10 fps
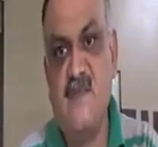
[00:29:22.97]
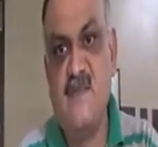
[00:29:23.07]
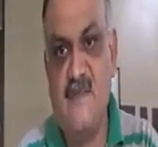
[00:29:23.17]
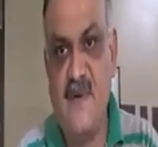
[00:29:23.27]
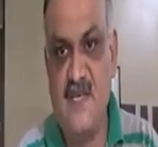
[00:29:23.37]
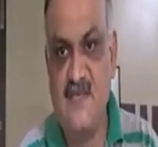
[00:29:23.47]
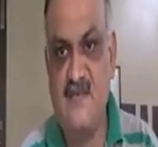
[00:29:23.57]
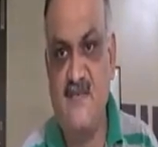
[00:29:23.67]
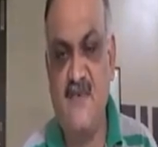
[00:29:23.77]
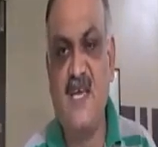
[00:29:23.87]
prescribe the
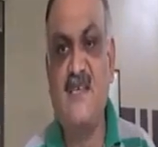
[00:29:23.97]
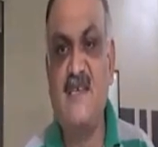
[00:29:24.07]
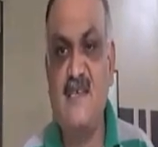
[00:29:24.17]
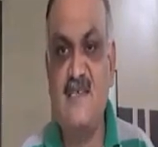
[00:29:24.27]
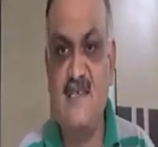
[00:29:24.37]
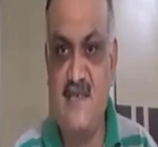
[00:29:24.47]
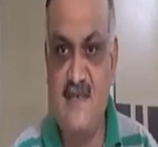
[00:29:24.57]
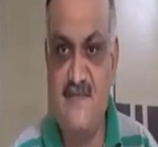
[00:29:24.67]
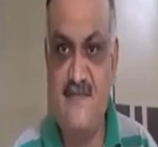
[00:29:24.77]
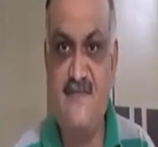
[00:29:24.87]
medicine. Very
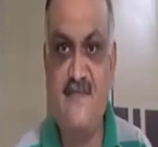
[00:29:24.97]
easy.